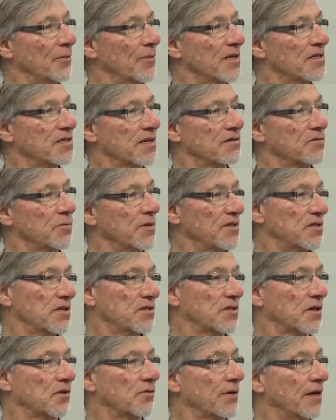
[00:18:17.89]
He says, we just
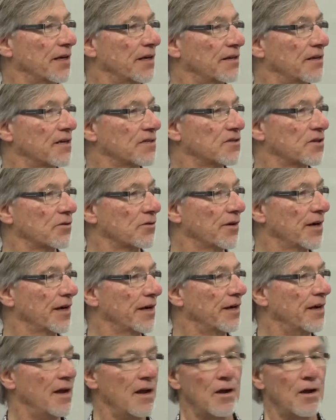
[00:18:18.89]
agree to disagree,